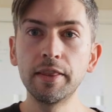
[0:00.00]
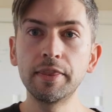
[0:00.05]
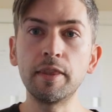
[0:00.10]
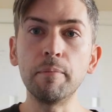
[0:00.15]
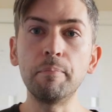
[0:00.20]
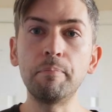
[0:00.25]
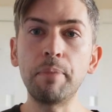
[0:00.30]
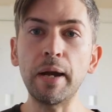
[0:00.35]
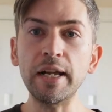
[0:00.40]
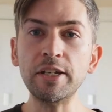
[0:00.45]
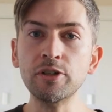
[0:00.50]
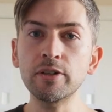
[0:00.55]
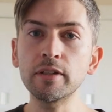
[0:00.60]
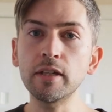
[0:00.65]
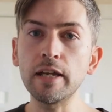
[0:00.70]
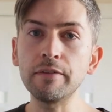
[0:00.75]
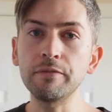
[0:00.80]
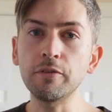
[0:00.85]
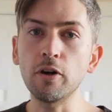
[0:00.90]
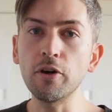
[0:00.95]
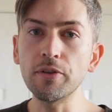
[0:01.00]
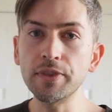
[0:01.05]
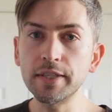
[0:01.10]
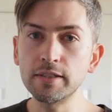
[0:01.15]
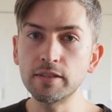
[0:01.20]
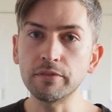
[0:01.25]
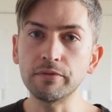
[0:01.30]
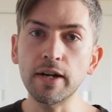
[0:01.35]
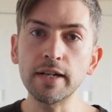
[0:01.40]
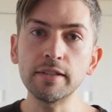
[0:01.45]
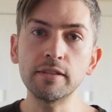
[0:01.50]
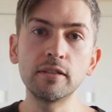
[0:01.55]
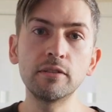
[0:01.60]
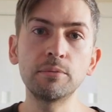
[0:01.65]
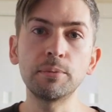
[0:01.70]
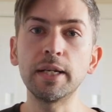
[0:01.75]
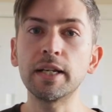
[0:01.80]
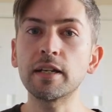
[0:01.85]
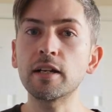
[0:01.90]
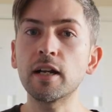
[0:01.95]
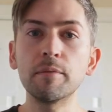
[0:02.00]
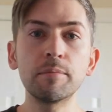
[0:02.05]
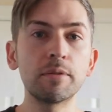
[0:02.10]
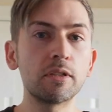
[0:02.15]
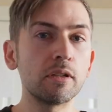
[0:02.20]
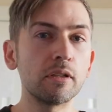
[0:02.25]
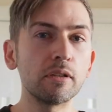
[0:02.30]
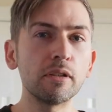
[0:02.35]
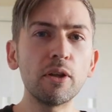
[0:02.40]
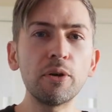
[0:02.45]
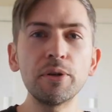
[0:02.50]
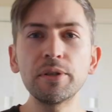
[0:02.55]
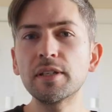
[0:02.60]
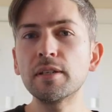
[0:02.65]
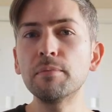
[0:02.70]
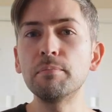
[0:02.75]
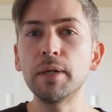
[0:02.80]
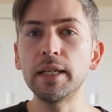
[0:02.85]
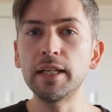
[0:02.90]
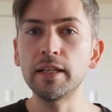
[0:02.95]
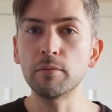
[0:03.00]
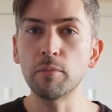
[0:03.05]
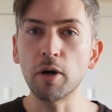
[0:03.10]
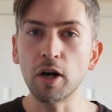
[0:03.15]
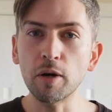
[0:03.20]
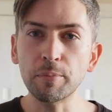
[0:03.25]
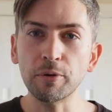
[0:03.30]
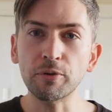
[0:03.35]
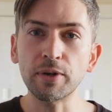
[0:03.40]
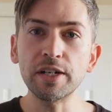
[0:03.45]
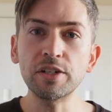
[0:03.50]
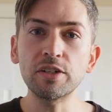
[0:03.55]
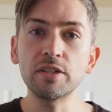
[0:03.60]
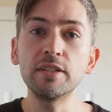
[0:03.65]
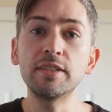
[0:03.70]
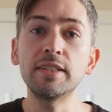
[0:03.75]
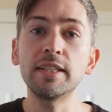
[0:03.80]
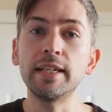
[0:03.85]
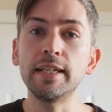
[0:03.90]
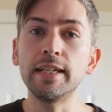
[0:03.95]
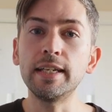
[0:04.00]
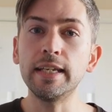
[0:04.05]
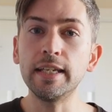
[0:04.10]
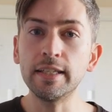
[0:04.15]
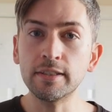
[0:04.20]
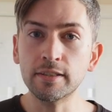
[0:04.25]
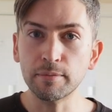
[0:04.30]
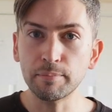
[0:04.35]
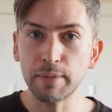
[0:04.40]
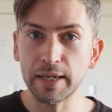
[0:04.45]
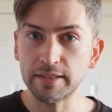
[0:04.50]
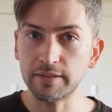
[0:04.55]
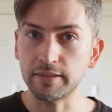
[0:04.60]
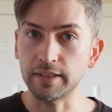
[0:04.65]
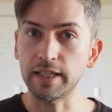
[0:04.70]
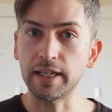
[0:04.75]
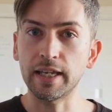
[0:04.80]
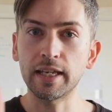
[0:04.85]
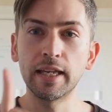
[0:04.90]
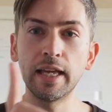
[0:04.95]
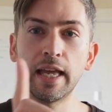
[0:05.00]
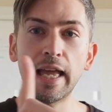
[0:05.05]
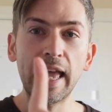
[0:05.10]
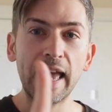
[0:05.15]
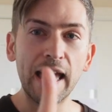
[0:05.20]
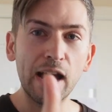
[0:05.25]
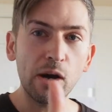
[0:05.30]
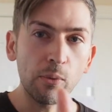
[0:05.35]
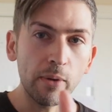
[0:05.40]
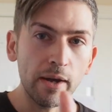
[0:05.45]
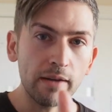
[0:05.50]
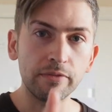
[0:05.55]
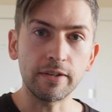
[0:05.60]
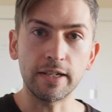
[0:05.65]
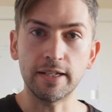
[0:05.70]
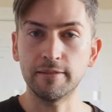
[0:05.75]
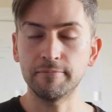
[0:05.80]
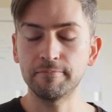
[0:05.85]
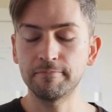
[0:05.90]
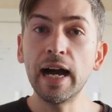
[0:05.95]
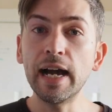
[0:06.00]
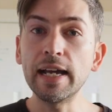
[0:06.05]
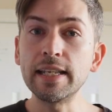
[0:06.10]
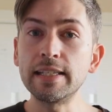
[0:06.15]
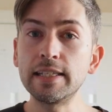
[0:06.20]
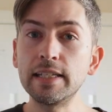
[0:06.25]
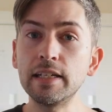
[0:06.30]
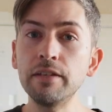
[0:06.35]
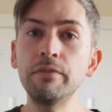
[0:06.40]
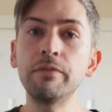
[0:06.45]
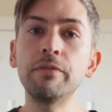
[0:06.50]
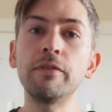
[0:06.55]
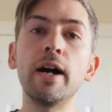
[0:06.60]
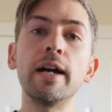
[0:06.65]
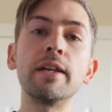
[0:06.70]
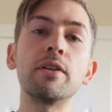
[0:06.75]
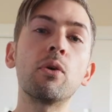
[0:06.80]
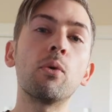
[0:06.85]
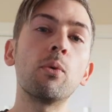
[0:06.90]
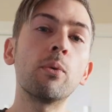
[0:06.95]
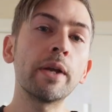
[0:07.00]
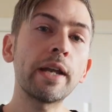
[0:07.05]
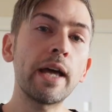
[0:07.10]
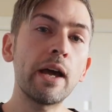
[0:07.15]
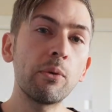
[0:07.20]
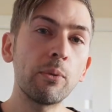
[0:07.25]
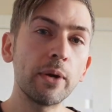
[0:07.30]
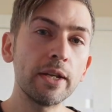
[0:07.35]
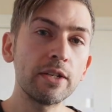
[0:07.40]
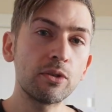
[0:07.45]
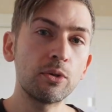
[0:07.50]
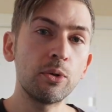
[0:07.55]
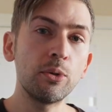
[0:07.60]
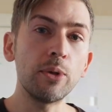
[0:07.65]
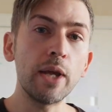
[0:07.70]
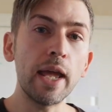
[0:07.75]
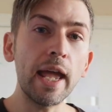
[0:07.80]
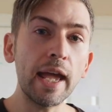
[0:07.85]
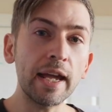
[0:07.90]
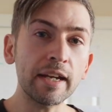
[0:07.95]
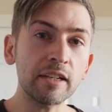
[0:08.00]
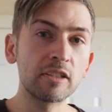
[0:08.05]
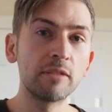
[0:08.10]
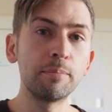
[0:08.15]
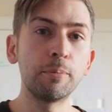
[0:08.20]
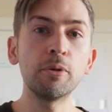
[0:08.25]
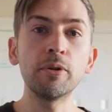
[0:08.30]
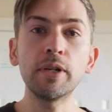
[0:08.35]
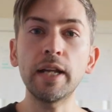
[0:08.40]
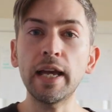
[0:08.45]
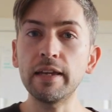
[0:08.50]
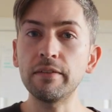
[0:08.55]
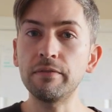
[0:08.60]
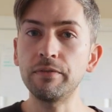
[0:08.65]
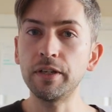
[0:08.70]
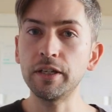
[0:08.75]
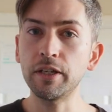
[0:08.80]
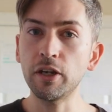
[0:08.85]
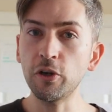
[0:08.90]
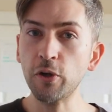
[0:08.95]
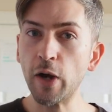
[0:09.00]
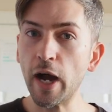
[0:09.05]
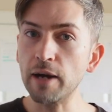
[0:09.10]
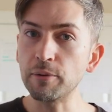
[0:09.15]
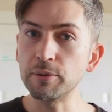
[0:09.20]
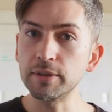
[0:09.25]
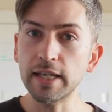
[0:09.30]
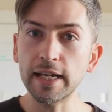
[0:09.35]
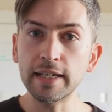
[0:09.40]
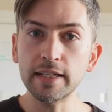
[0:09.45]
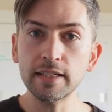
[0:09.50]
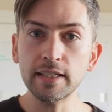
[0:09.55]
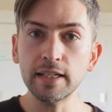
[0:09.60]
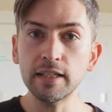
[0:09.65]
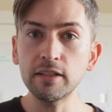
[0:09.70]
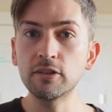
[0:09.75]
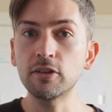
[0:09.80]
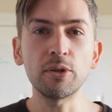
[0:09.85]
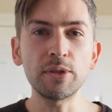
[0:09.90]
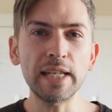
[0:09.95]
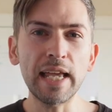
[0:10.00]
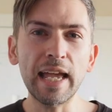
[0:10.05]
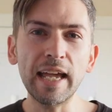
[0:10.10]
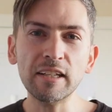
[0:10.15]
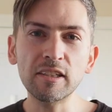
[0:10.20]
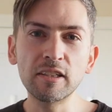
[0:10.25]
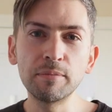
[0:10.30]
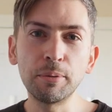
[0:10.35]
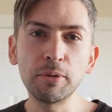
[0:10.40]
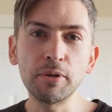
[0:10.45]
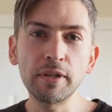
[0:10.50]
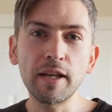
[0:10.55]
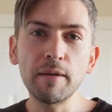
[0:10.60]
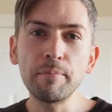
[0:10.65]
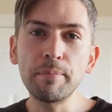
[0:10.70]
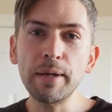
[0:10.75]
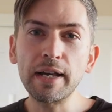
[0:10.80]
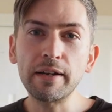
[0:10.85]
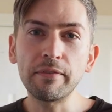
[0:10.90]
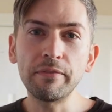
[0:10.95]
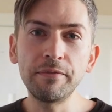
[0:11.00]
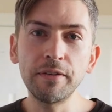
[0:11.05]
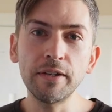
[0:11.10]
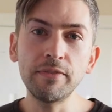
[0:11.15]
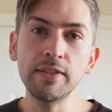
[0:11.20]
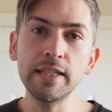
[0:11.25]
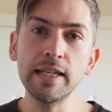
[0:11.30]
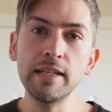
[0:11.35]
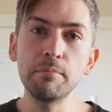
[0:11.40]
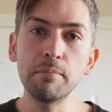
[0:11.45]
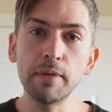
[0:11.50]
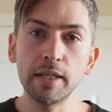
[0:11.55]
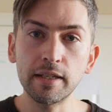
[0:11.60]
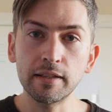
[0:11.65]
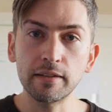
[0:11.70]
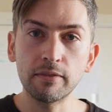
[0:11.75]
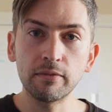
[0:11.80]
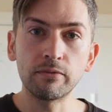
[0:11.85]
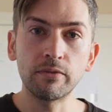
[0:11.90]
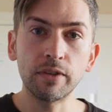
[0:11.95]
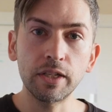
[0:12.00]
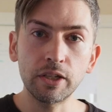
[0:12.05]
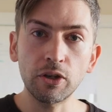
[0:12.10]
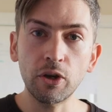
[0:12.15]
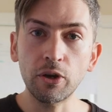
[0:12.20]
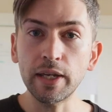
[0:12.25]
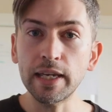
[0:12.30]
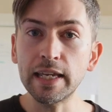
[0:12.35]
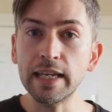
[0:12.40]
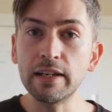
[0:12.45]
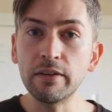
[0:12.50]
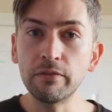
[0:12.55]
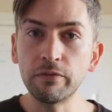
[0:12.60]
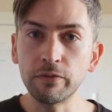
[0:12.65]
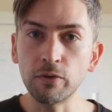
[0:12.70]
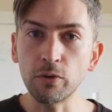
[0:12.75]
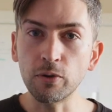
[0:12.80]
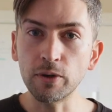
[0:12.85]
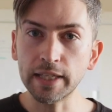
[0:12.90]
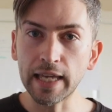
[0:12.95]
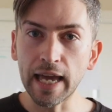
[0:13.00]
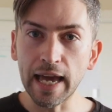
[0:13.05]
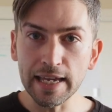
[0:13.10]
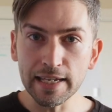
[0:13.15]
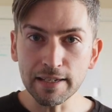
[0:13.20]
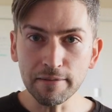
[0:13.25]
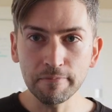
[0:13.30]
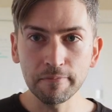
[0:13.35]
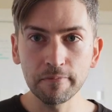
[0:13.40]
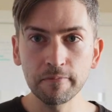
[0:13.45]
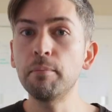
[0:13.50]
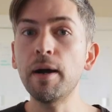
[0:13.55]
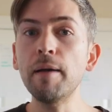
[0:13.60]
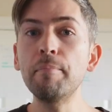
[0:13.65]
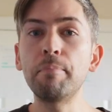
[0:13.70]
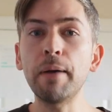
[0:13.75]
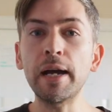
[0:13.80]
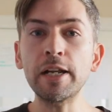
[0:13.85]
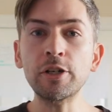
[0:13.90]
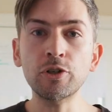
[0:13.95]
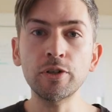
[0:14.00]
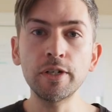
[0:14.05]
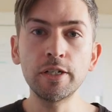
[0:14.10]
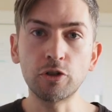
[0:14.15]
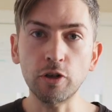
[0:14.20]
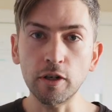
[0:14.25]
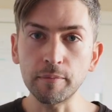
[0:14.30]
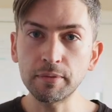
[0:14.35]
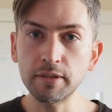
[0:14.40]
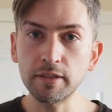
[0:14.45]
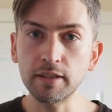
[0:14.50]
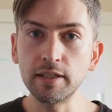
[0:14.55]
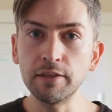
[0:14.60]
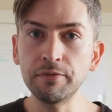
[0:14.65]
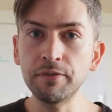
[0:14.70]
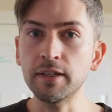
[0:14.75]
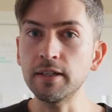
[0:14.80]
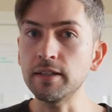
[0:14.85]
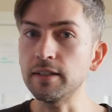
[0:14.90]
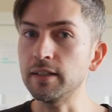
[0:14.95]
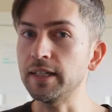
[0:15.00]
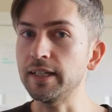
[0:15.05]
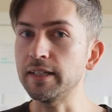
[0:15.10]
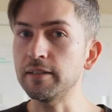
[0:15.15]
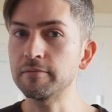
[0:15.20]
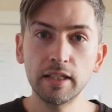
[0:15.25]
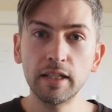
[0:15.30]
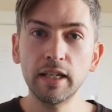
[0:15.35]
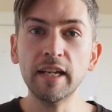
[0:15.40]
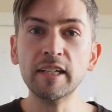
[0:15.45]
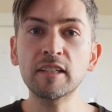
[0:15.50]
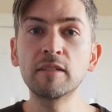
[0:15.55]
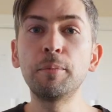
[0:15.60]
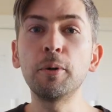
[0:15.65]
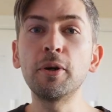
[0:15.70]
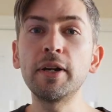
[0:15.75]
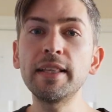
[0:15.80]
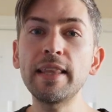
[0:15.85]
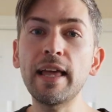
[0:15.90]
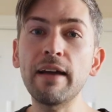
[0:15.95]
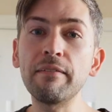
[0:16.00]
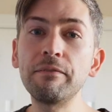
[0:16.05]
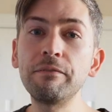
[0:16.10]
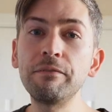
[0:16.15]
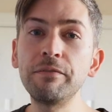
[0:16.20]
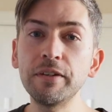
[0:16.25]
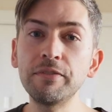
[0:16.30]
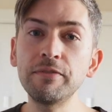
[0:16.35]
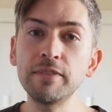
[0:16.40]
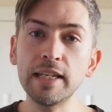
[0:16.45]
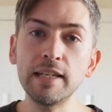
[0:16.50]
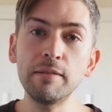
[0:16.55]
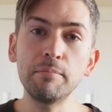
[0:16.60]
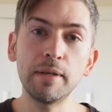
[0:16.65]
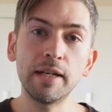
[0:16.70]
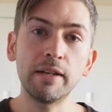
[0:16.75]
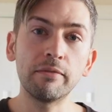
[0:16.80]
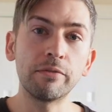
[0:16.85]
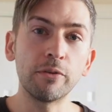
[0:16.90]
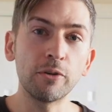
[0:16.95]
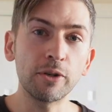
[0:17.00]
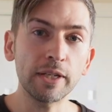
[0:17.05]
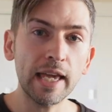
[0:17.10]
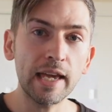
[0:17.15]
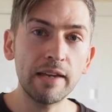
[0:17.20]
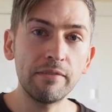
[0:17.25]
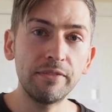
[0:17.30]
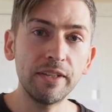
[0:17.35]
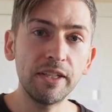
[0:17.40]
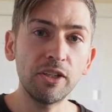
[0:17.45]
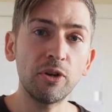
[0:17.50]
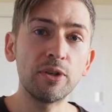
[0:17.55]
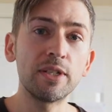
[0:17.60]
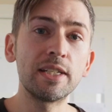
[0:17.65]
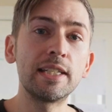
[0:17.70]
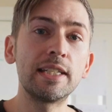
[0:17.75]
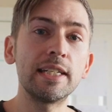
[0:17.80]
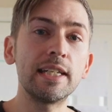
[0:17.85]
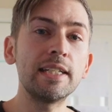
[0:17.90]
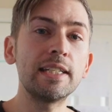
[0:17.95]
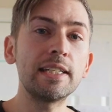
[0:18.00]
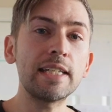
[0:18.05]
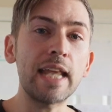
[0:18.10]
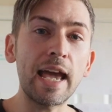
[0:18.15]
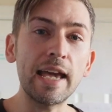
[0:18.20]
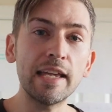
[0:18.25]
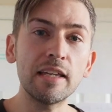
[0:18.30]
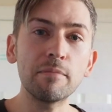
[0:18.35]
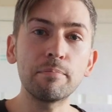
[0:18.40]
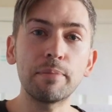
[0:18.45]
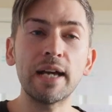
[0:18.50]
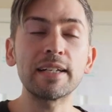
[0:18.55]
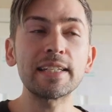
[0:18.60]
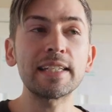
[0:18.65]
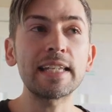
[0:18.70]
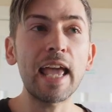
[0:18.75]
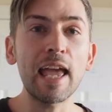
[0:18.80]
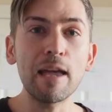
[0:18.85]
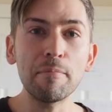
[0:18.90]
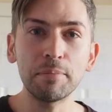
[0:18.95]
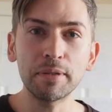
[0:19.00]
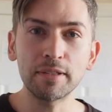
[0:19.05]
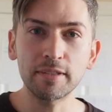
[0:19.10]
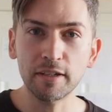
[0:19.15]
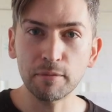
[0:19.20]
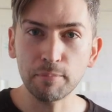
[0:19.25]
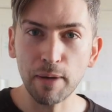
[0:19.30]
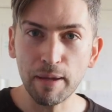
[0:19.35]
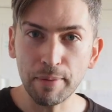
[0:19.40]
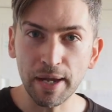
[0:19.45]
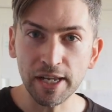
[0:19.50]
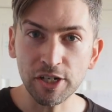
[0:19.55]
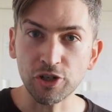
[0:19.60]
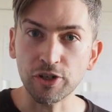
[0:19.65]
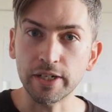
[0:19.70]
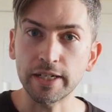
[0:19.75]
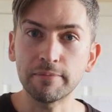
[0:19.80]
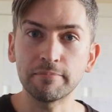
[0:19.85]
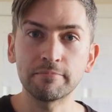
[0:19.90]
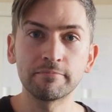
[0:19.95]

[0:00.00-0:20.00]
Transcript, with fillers: The battery life on these devices when it comes to low to medium operations is amazing. However, I did find when I went to export a video I was editing, so to export about a 15 minute video in 4K, my battery dropped significantly. Exporting that 15 minute 4K video did take about 10% of my battery.